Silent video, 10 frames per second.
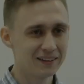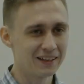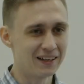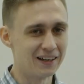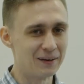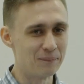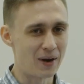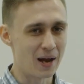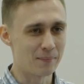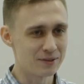I'm
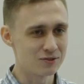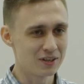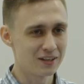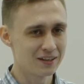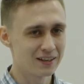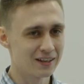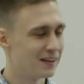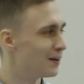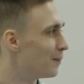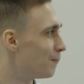Andrey.
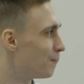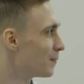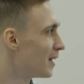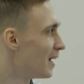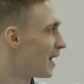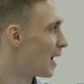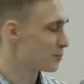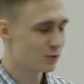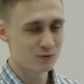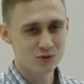I'm a
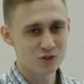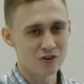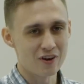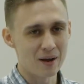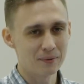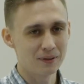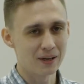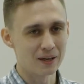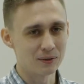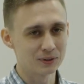software engineer at Apple,
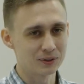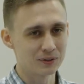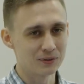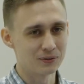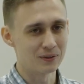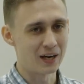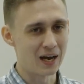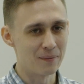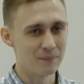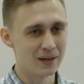and also
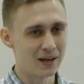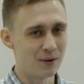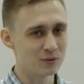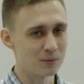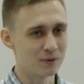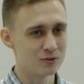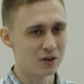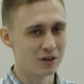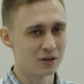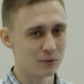I'm the AutoML
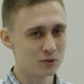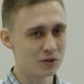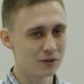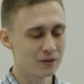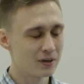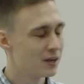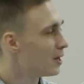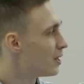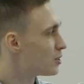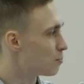training coach here.
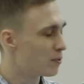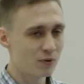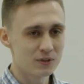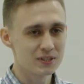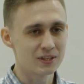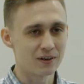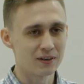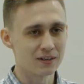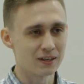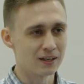So before I
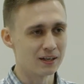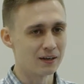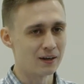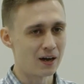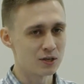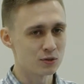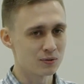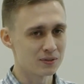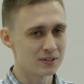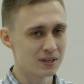start, I just want
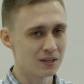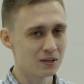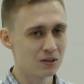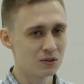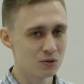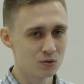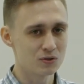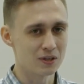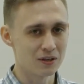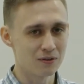to say huge
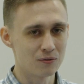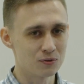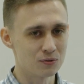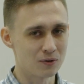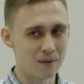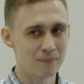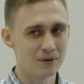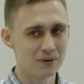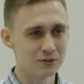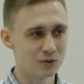thank you to
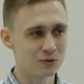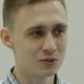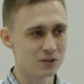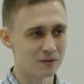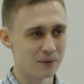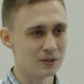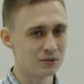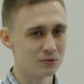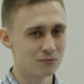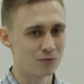Amber, Josh, and
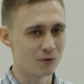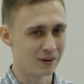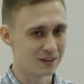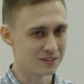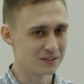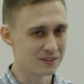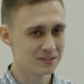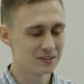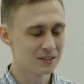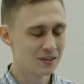Matthew for organizing
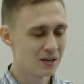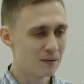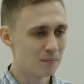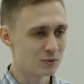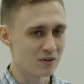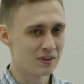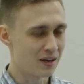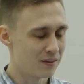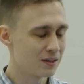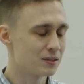this, because I
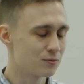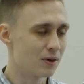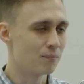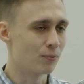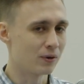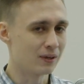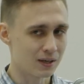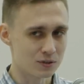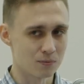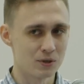think it is very important, like
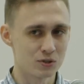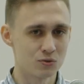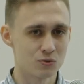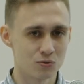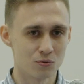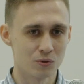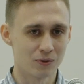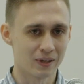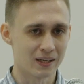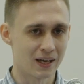as you mentioned, to
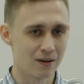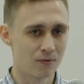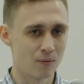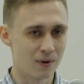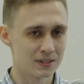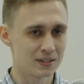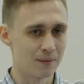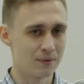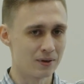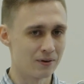have a one time
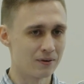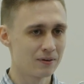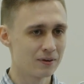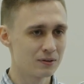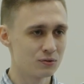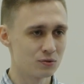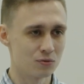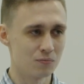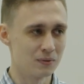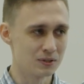a year to
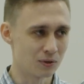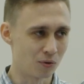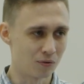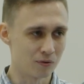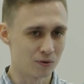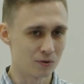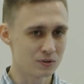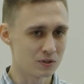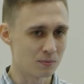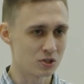meet all the folks,
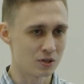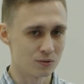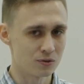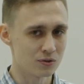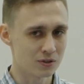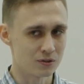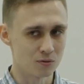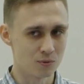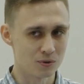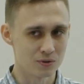especially users,
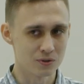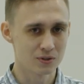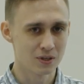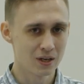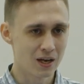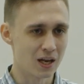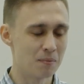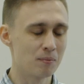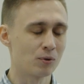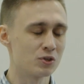contributors, and
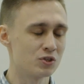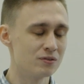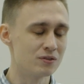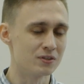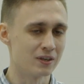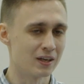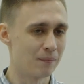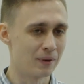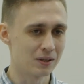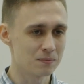people who are actually interested in
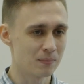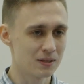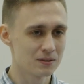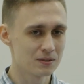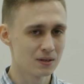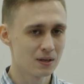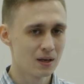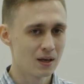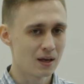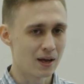ML space,
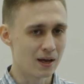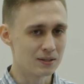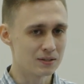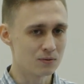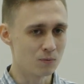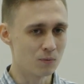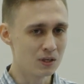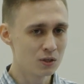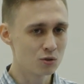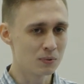and we
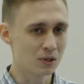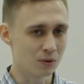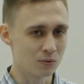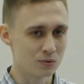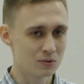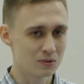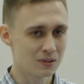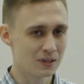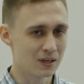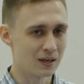need to be close
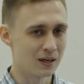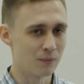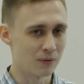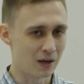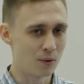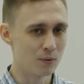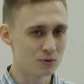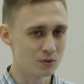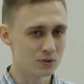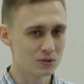with our
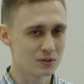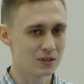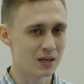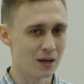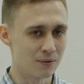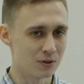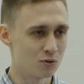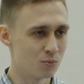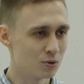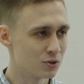users and with
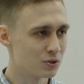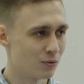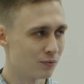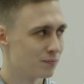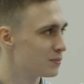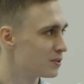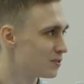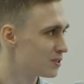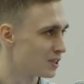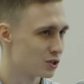contributors on
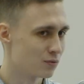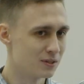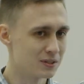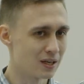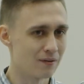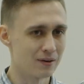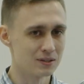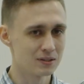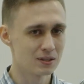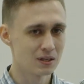such of these events.